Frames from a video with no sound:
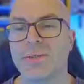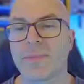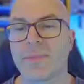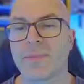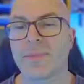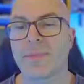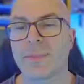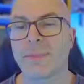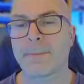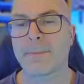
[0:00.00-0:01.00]

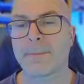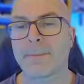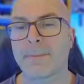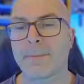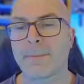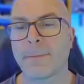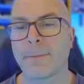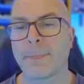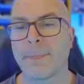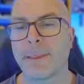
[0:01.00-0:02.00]

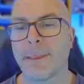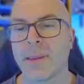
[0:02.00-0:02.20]
(silence)